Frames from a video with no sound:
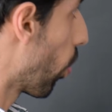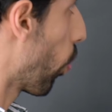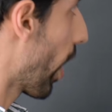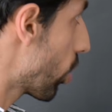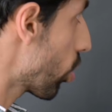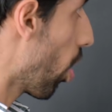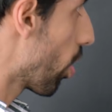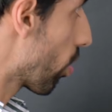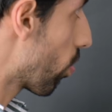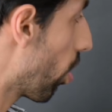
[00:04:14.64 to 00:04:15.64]
a wedge
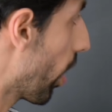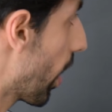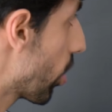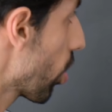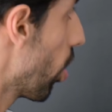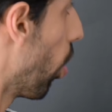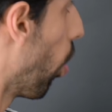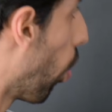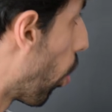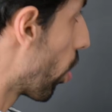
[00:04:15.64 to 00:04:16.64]
on the raw edge
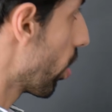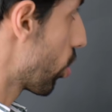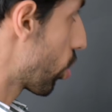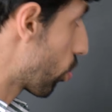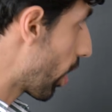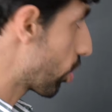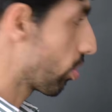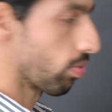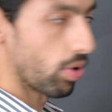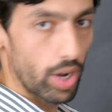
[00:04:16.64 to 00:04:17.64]
or stretch
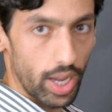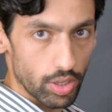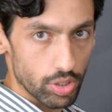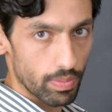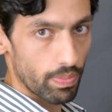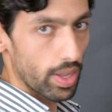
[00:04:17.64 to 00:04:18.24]
the raw edge.